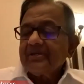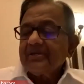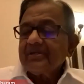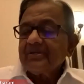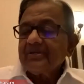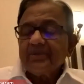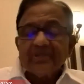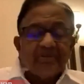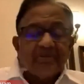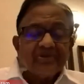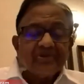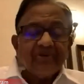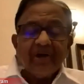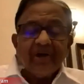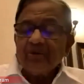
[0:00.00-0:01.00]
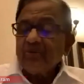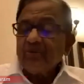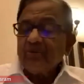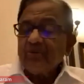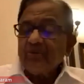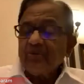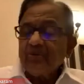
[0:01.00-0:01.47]
whether Mr. Rahul
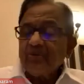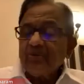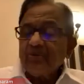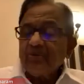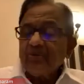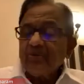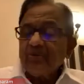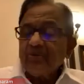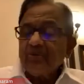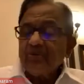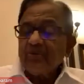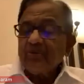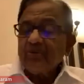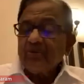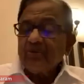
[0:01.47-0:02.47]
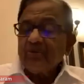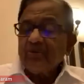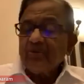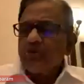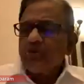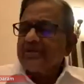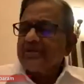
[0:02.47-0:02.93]
Gandhi himself would have been a
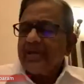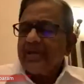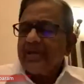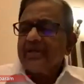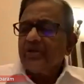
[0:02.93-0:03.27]
candidate or not,